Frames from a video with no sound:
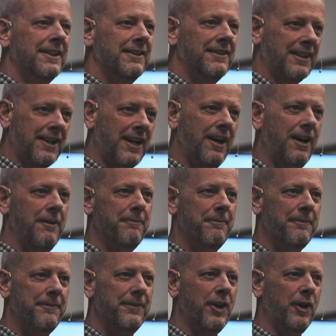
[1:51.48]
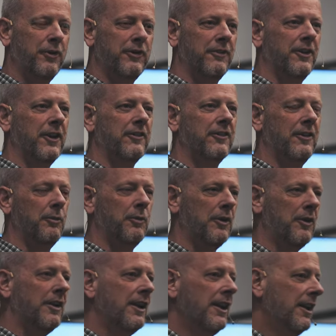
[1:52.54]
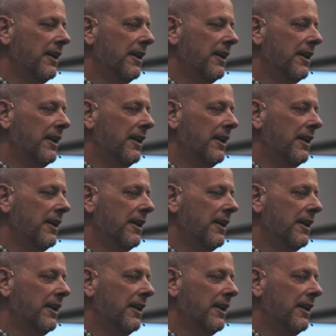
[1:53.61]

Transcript: to come, those of us that will,